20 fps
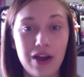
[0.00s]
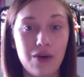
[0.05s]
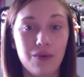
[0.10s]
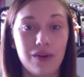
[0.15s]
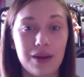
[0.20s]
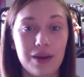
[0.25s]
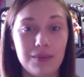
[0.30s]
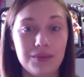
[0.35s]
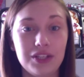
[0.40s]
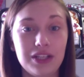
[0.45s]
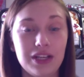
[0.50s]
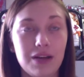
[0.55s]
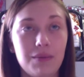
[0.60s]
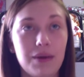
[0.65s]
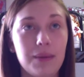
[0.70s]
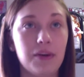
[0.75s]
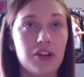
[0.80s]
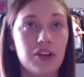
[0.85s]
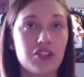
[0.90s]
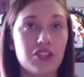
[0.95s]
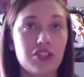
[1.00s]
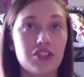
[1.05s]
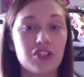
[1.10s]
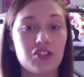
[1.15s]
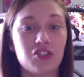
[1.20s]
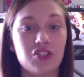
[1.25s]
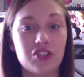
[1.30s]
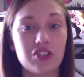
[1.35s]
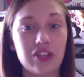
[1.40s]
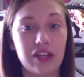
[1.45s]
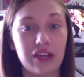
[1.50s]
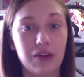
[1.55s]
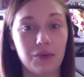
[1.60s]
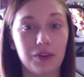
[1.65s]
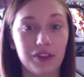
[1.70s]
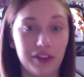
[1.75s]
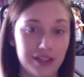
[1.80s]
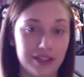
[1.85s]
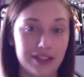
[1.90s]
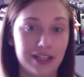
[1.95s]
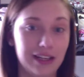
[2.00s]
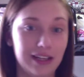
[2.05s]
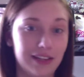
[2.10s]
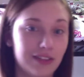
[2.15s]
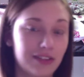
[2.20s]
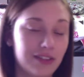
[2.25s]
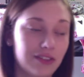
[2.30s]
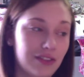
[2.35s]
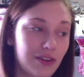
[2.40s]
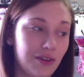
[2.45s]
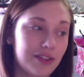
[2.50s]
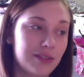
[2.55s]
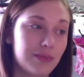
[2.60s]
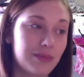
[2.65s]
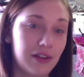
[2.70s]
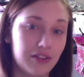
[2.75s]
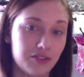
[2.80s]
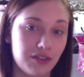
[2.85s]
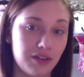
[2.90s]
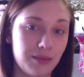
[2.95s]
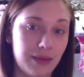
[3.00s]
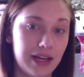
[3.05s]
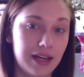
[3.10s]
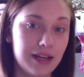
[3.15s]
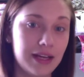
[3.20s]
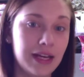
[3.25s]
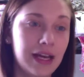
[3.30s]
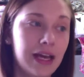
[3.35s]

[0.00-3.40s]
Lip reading: when I'm cleaning all my brushes is just like really intense, so it smells really bad.